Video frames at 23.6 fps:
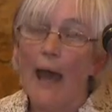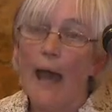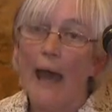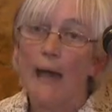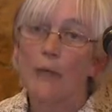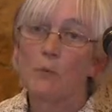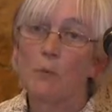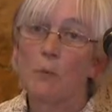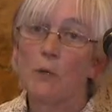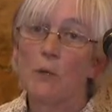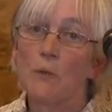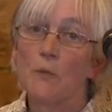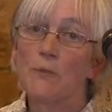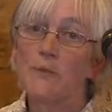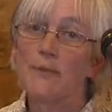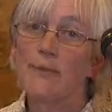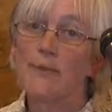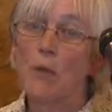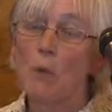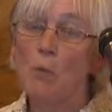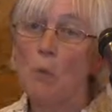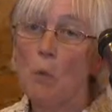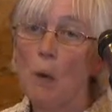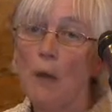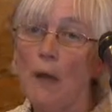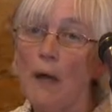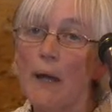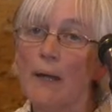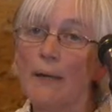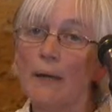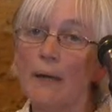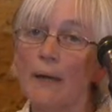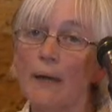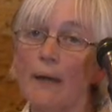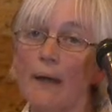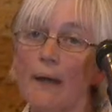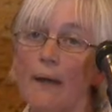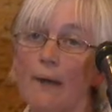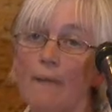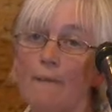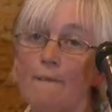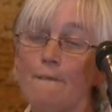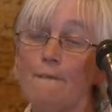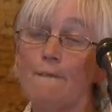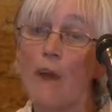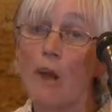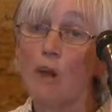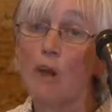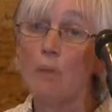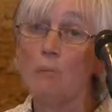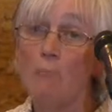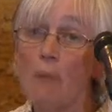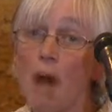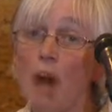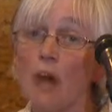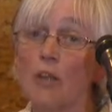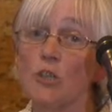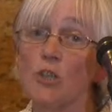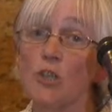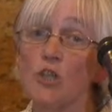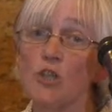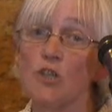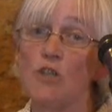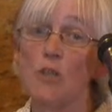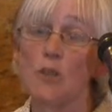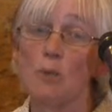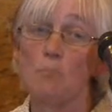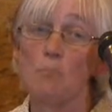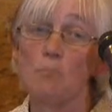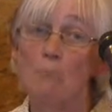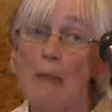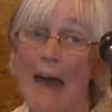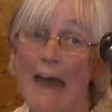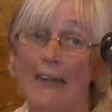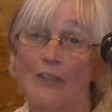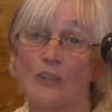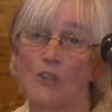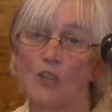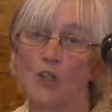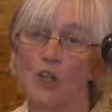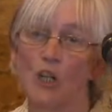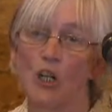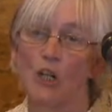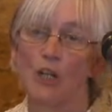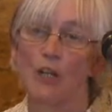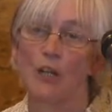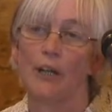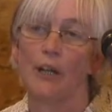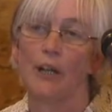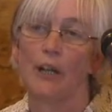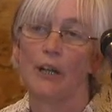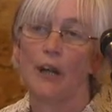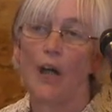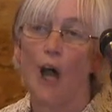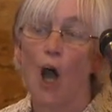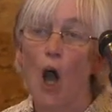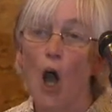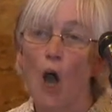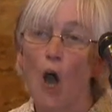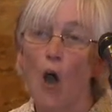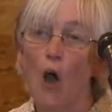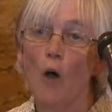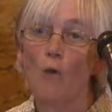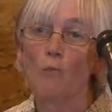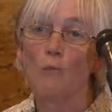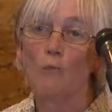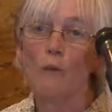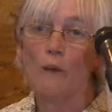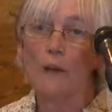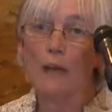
And we also work very much to the mantra of